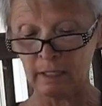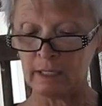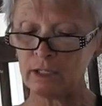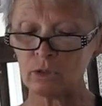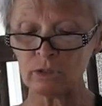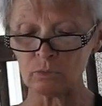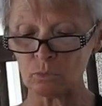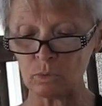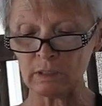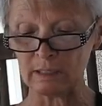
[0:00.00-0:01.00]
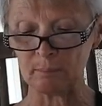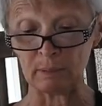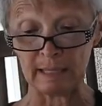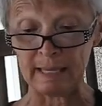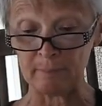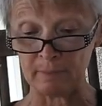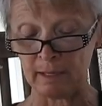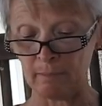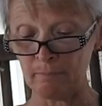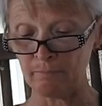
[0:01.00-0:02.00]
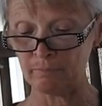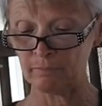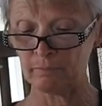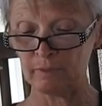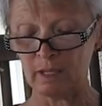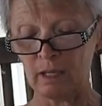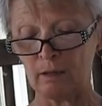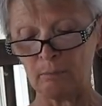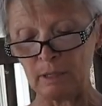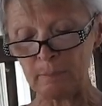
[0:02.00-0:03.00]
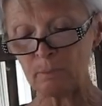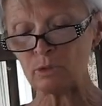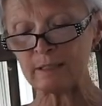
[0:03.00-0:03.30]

He couldn't really blame them. People